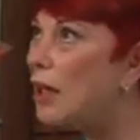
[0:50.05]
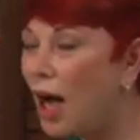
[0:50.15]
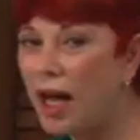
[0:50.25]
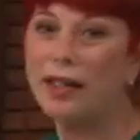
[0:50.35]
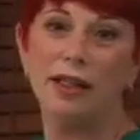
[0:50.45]

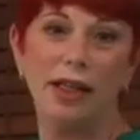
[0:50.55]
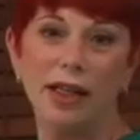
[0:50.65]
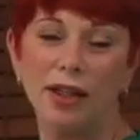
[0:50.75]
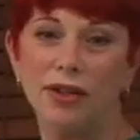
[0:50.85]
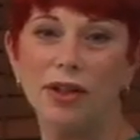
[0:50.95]

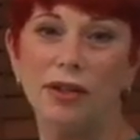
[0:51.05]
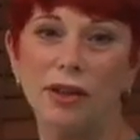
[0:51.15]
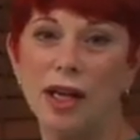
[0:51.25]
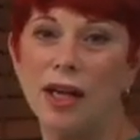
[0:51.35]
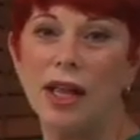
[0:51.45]
eyelids
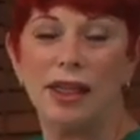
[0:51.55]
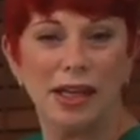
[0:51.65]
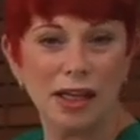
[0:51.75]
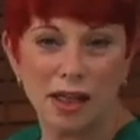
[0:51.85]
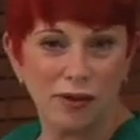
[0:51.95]
and
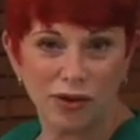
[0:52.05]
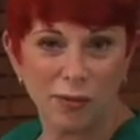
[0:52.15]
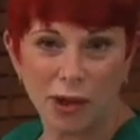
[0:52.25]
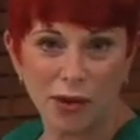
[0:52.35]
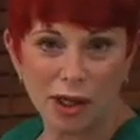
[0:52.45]
thinking of
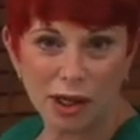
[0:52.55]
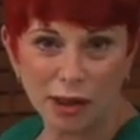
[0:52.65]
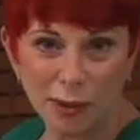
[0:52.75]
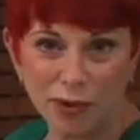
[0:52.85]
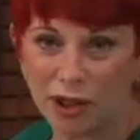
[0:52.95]
smearing the
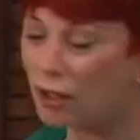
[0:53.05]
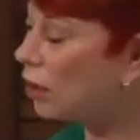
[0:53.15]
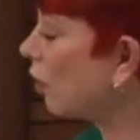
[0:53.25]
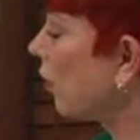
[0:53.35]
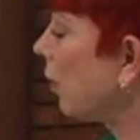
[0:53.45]
lipstick
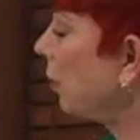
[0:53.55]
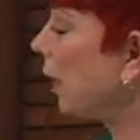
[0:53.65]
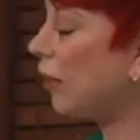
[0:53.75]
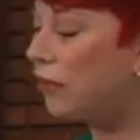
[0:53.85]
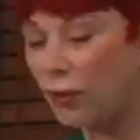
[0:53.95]
all over the
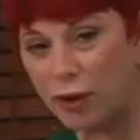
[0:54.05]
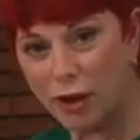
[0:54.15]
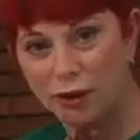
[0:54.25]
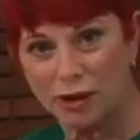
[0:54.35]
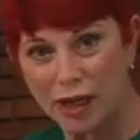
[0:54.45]
place. So we're
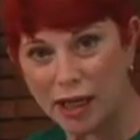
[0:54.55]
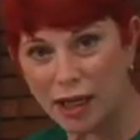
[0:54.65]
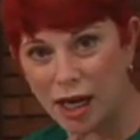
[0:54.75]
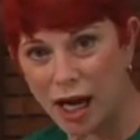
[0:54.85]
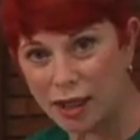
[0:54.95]
going to take a
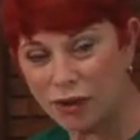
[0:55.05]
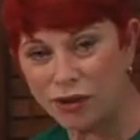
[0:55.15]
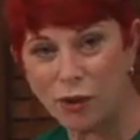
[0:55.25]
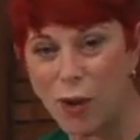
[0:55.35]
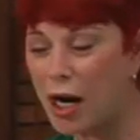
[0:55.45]
cotton
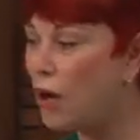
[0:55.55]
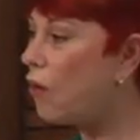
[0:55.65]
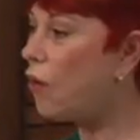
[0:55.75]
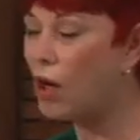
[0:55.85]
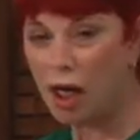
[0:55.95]
square
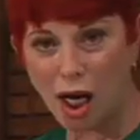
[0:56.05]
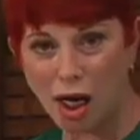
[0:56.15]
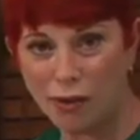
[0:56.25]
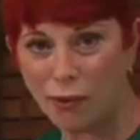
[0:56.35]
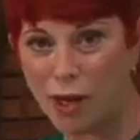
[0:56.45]
or a
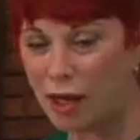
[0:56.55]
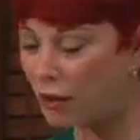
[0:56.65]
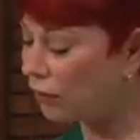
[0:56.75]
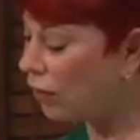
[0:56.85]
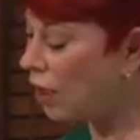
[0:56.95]
cotton
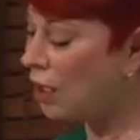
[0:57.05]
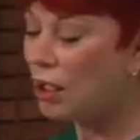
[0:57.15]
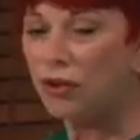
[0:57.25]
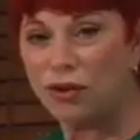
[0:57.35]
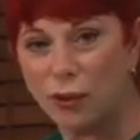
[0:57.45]
round,
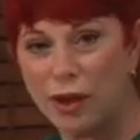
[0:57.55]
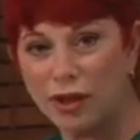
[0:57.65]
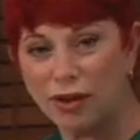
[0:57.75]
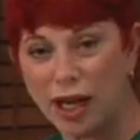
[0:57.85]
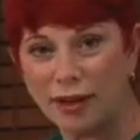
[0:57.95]

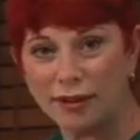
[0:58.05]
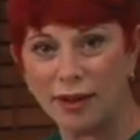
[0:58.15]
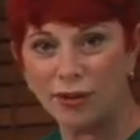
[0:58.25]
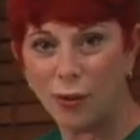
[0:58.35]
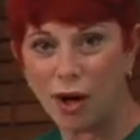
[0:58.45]
squeeze the
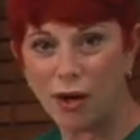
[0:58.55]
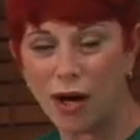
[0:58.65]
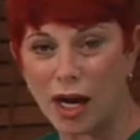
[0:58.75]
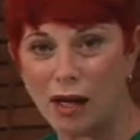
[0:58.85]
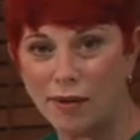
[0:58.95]
excess
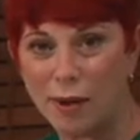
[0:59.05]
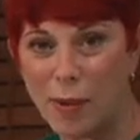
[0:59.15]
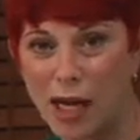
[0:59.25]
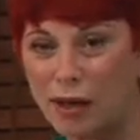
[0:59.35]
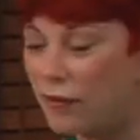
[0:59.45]
water out of the
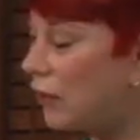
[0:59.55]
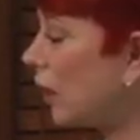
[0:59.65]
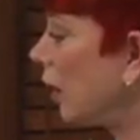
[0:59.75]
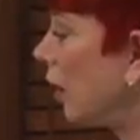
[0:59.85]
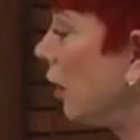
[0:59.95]
back of your
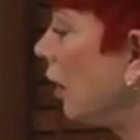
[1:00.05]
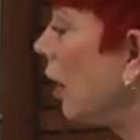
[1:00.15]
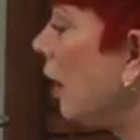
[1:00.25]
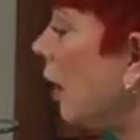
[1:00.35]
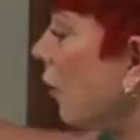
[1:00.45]
hand,
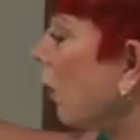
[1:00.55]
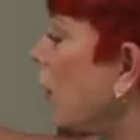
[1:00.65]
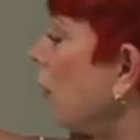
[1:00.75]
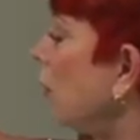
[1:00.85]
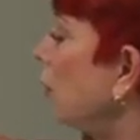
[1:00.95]
and we're
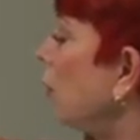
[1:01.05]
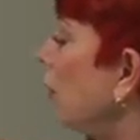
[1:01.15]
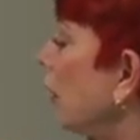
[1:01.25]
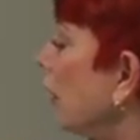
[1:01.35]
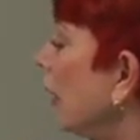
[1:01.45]
going to use
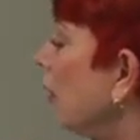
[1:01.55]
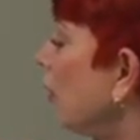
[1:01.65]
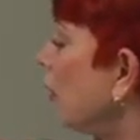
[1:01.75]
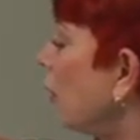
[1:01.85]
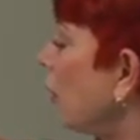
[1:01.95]
the
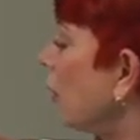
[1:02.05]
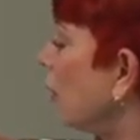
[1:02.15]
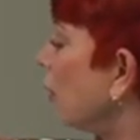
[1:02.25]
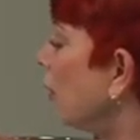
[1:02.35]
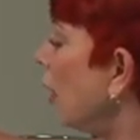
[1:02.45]
cleansing
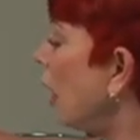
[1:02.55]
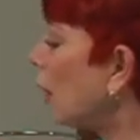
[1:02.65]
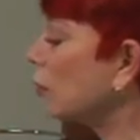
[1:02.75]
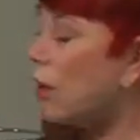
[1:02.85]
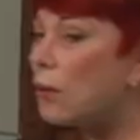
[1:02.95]
oil.
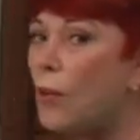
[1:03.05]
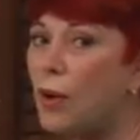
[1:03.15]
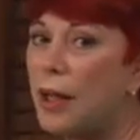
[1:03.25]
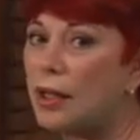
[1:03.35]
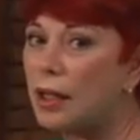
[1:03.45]
I'll talk more
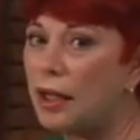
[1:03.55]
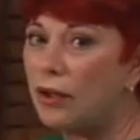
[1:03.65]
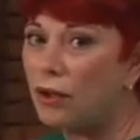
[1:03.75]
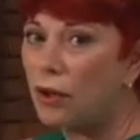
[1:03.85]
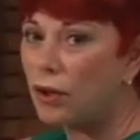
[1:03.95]
about the cleansing